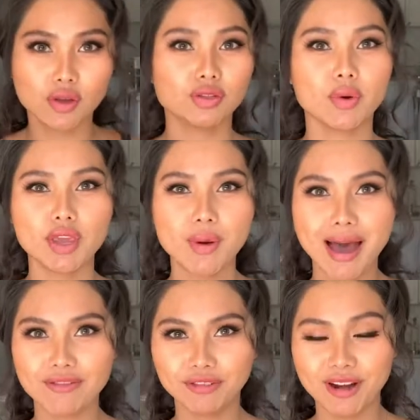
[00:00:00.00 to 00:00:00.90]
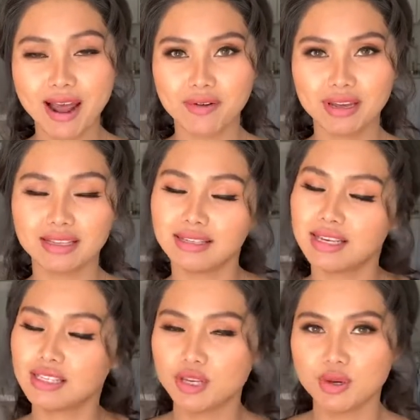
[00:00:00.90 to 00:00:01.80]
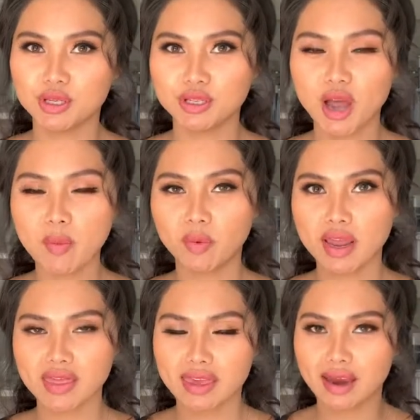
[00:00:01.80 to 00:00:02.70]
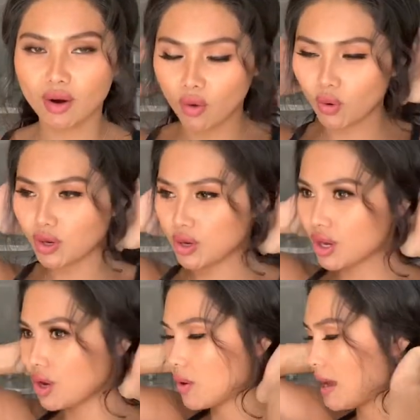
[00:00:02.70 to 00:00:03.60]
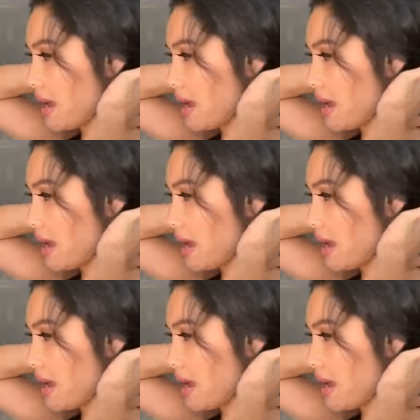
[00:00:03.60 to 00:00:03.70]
So what you have for now is this. You can stop right there, or you can go